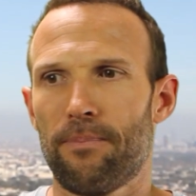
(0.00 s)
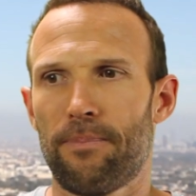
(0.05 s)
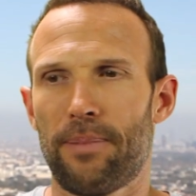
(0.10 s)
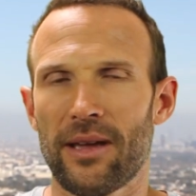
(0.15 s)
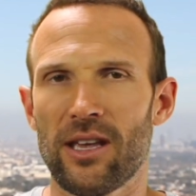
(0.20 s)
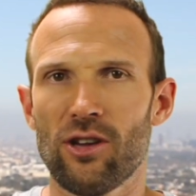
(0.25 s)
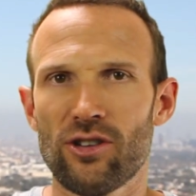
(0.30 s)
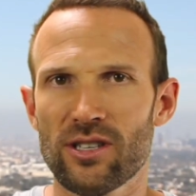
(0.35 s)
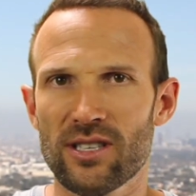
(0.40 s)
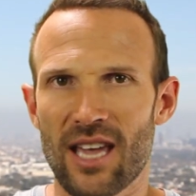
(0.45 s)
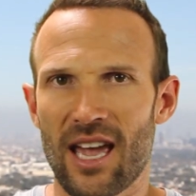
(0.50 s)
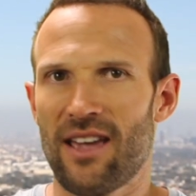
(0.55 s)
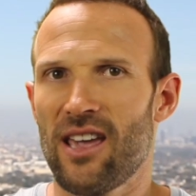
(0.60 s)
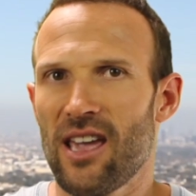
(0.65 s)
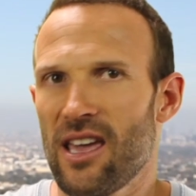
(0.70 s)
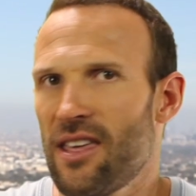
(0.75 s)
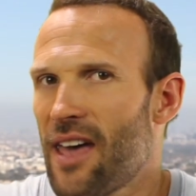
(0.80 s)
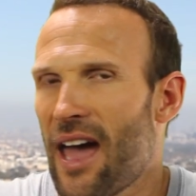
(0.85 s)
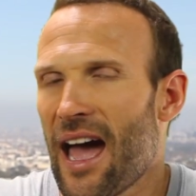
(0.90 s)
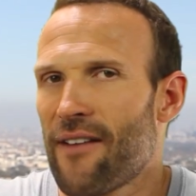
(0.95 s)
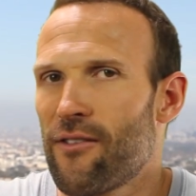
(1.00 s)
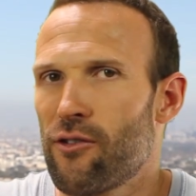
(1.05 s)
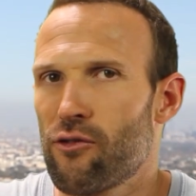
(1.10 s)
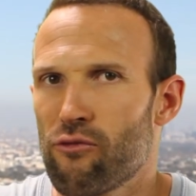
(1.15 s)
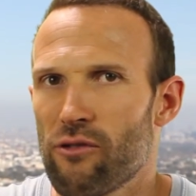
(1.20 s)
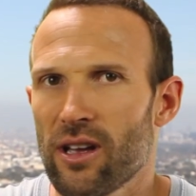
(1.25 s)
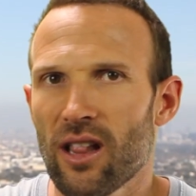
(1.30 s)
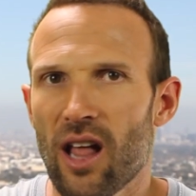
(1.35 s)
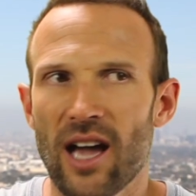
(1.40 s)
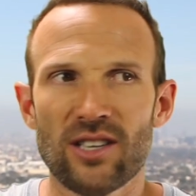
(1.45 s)
but you just either
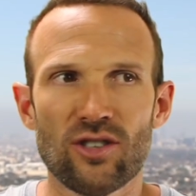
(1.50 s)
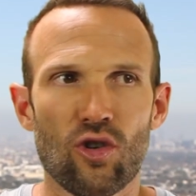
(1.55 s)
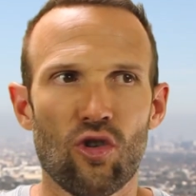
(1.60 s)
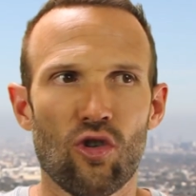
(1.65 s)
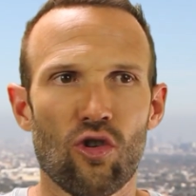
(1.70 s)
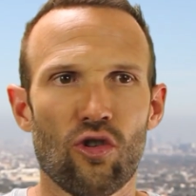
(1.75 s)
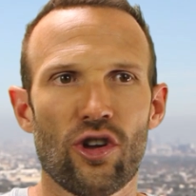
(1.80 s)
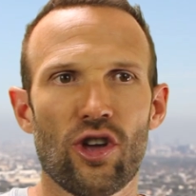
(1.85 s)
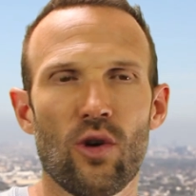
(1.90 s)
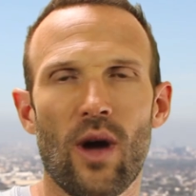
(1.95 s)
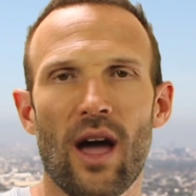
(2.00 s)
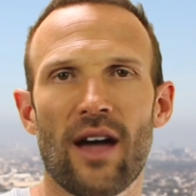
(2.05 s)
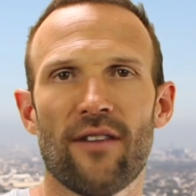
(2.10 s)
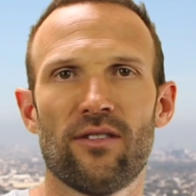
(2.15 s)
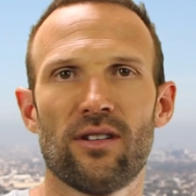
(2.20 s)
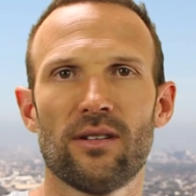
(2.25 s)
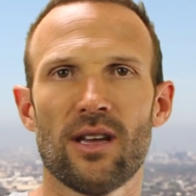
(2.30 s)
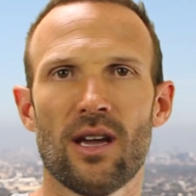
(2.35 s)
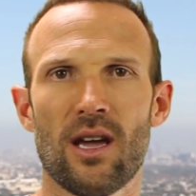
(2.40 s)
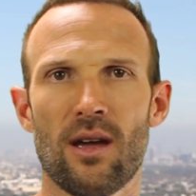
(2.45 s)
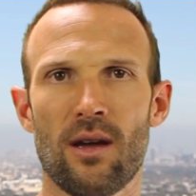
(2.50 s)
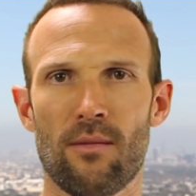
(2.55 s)
haven't realized, or you haven't